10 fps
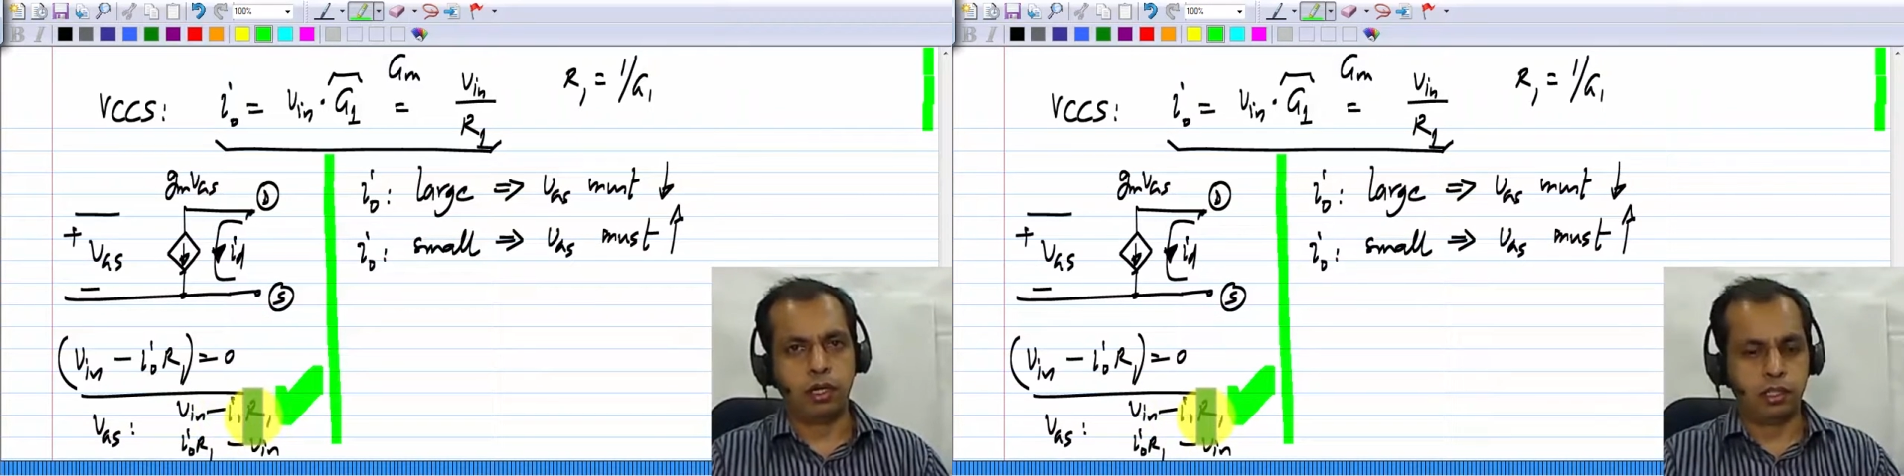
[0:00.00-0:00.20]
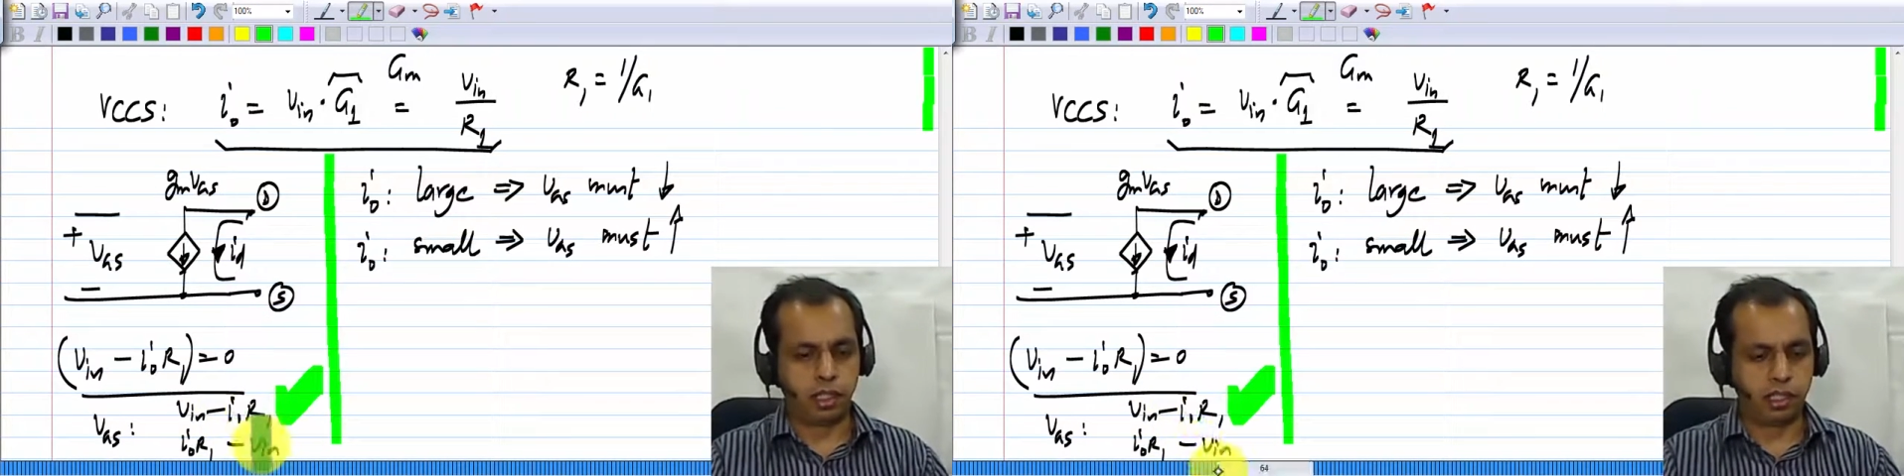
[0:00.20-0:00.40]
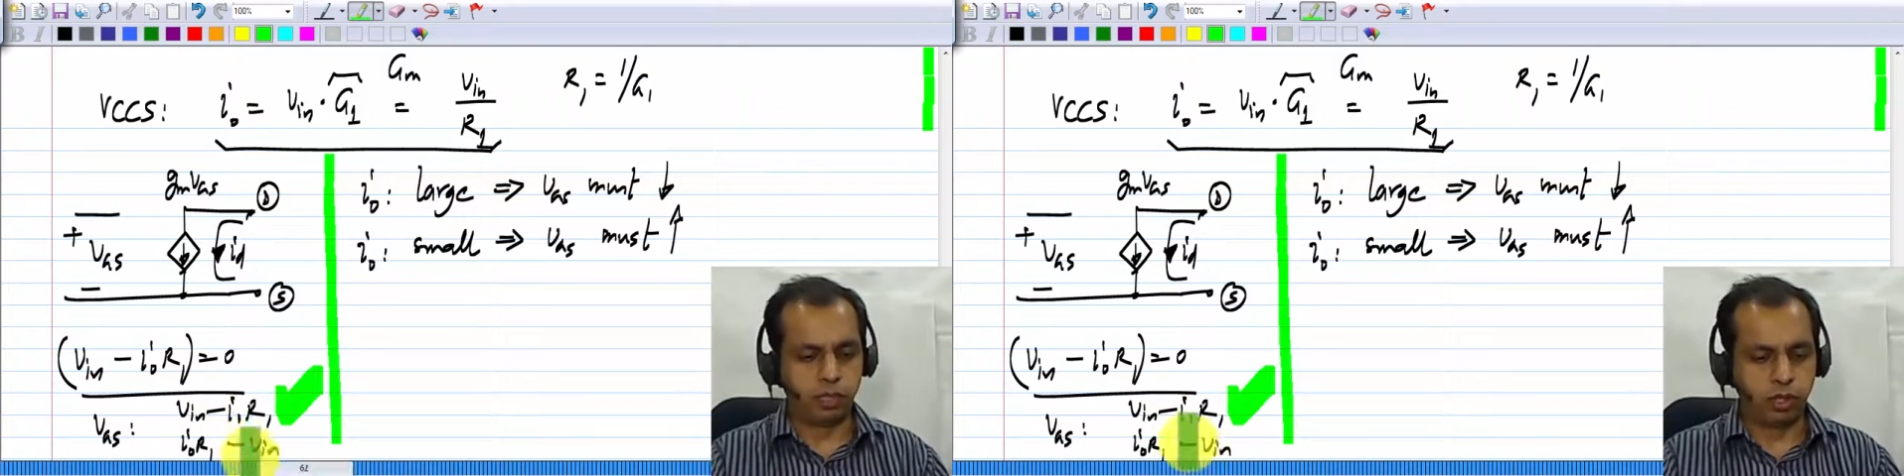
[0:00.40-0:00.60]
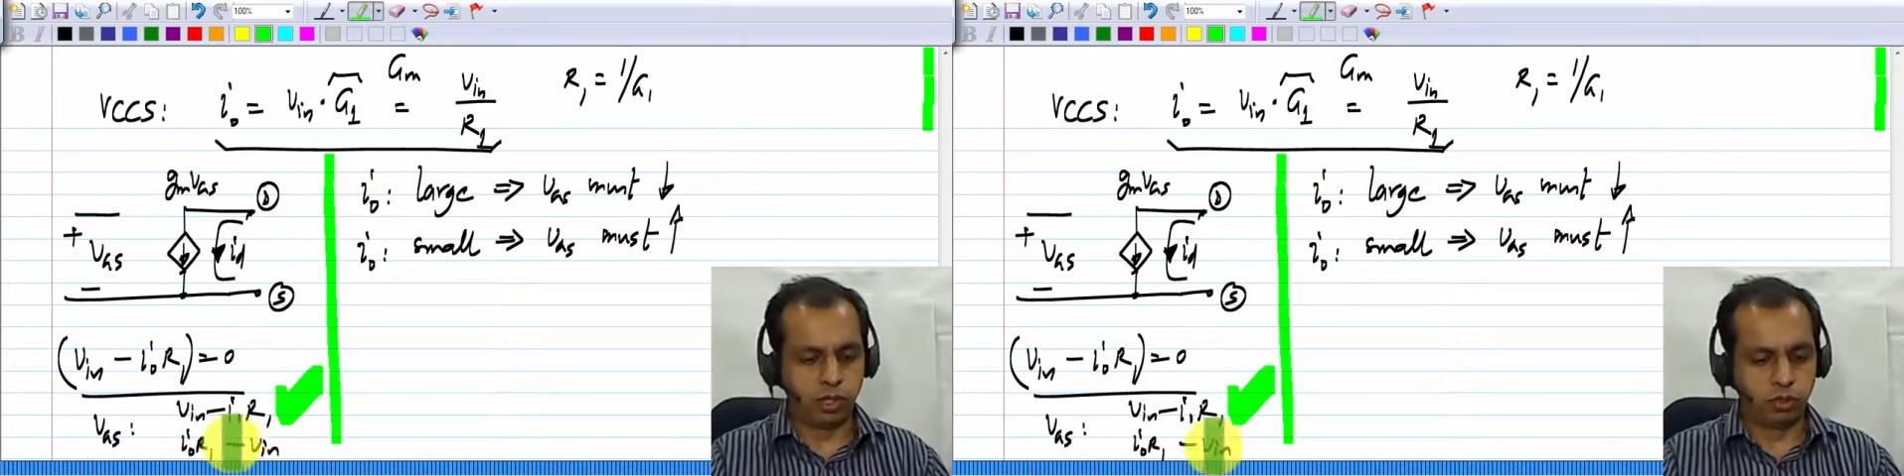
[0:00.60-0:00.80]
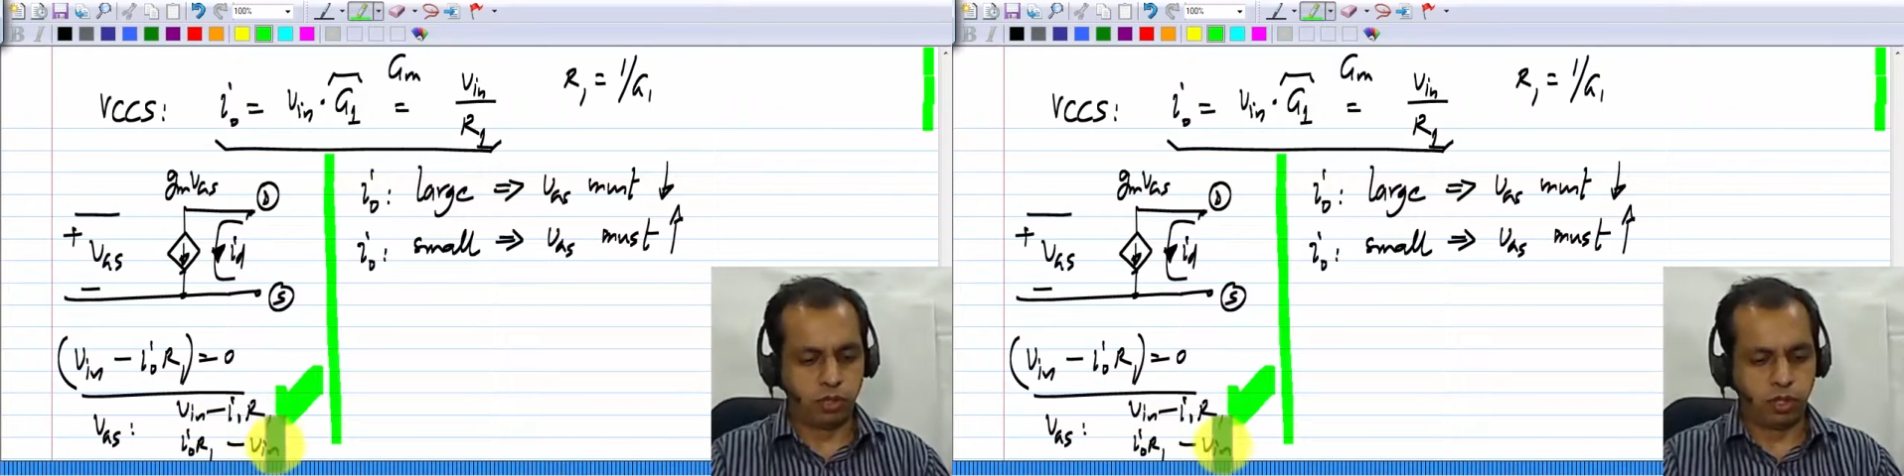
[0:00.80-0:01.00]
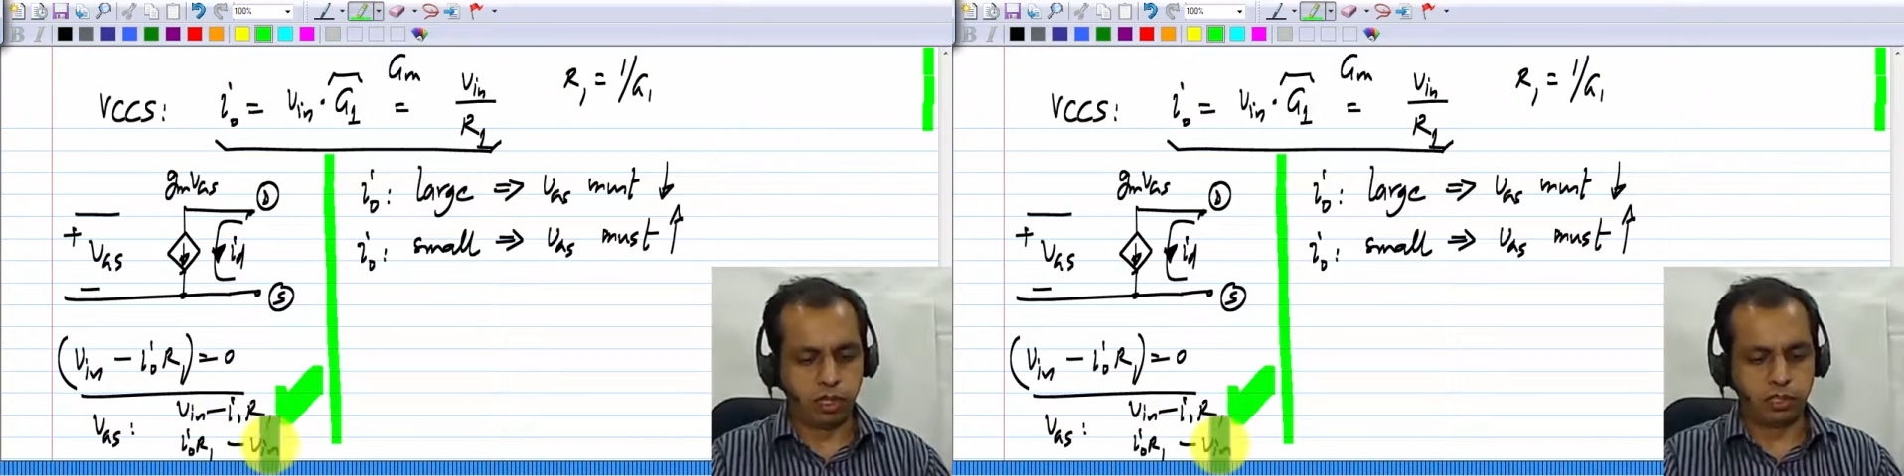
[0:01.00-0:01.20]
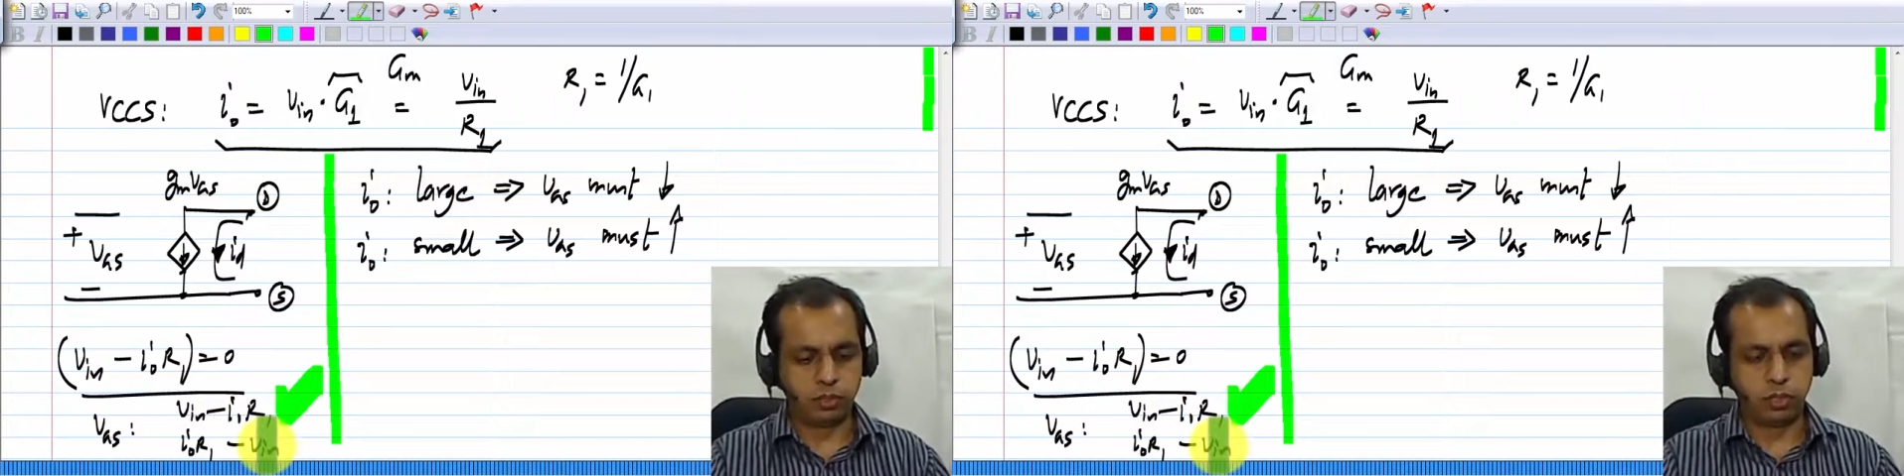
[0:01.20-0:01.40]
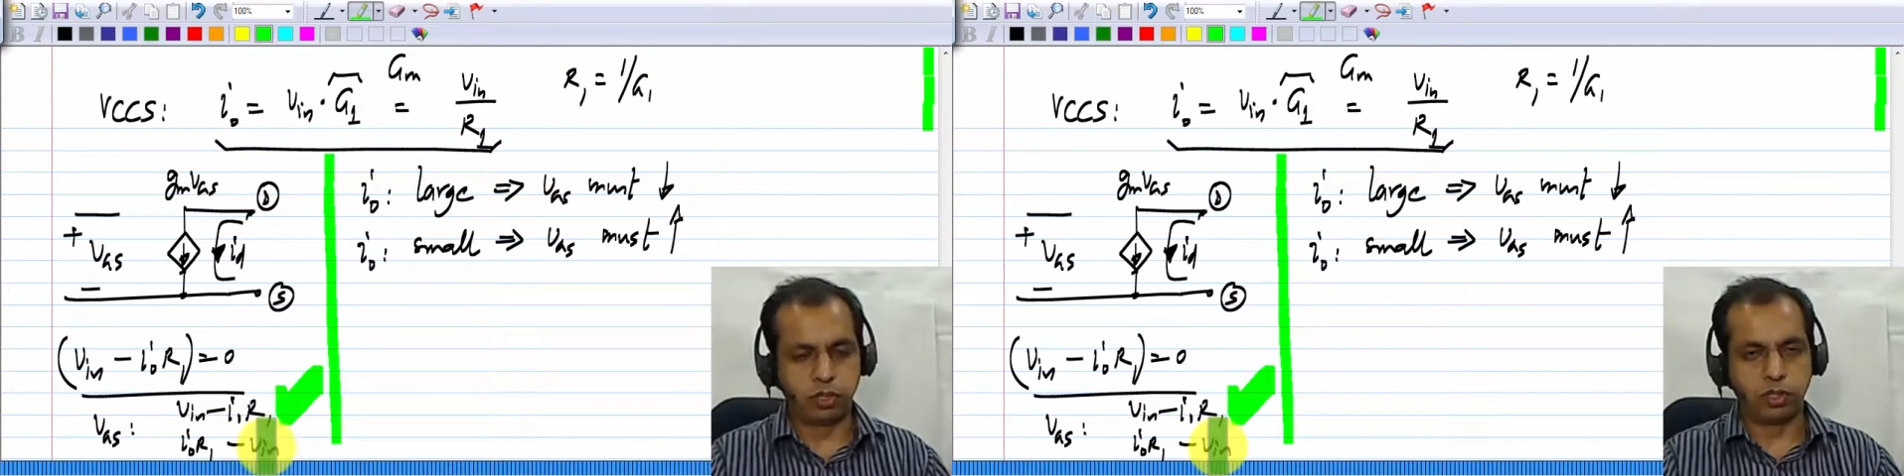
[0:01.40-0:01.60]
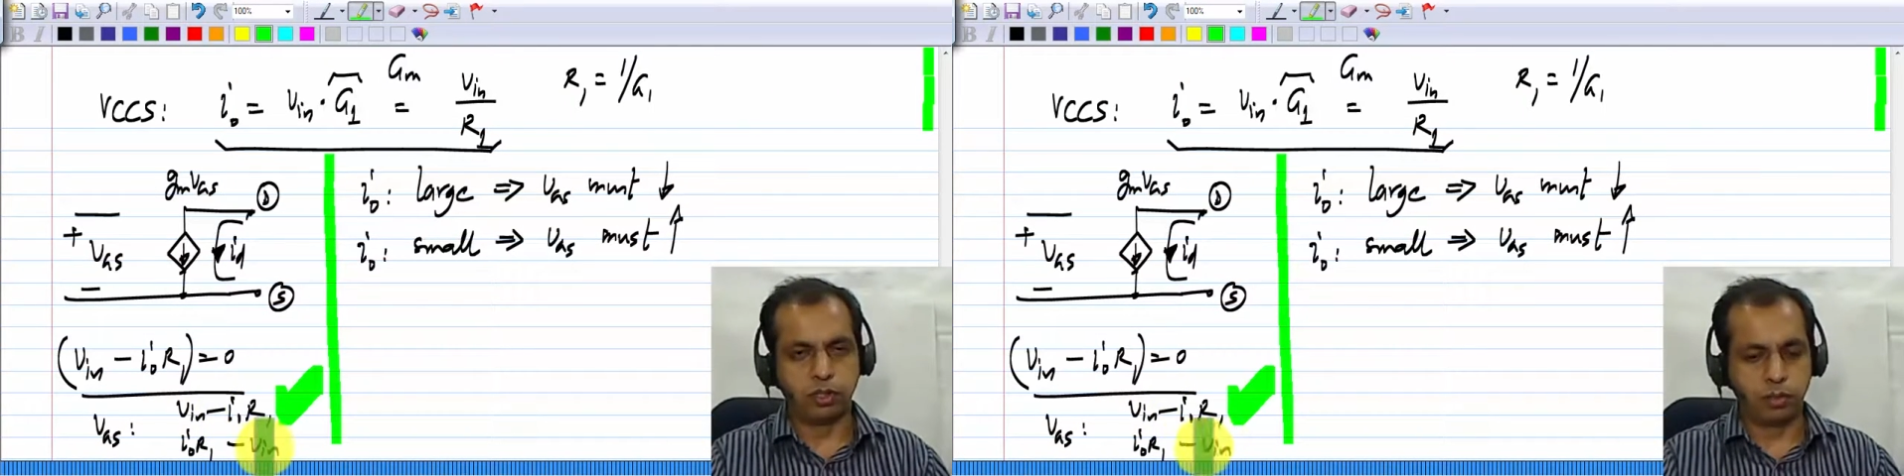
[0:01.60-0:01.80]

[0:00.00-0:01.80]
The other way around doesn't work,